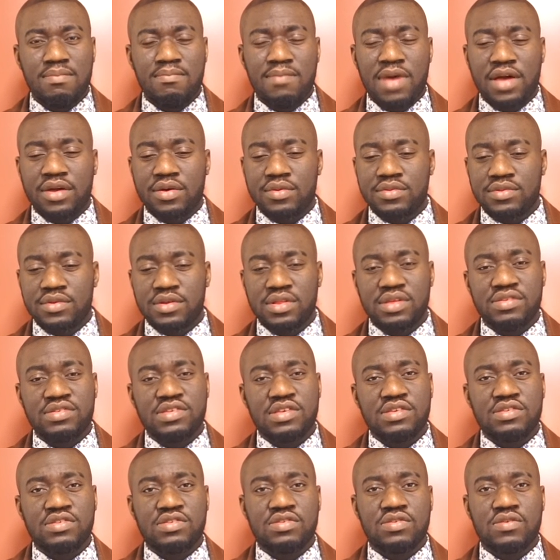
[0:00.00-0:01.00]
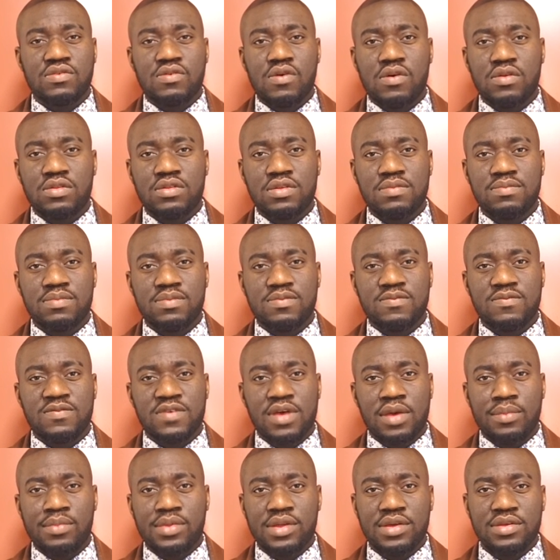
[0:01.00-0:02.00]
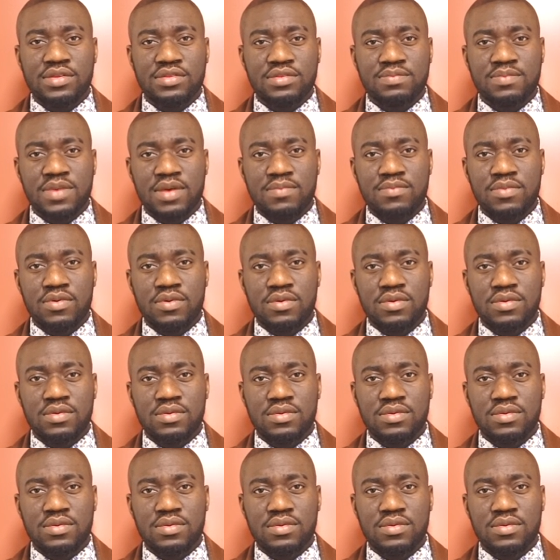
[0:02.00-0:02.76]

My condolences to all the families member.